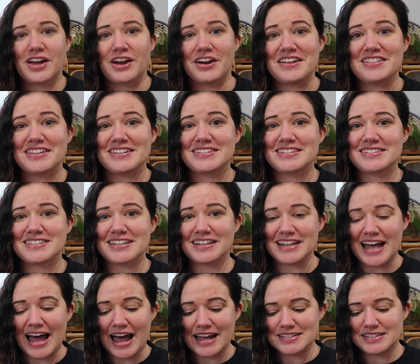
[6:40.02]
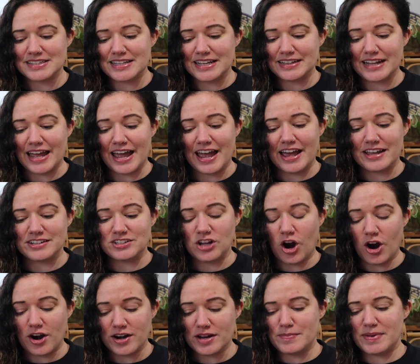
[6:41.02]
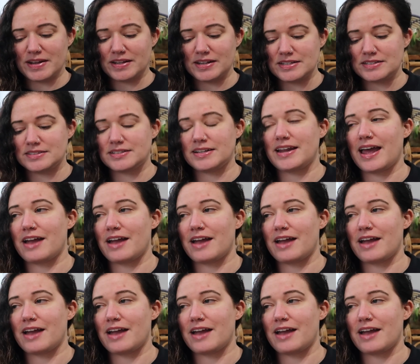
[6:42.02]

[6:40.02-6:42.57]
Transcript: All right, this is the last thing that has already been listed.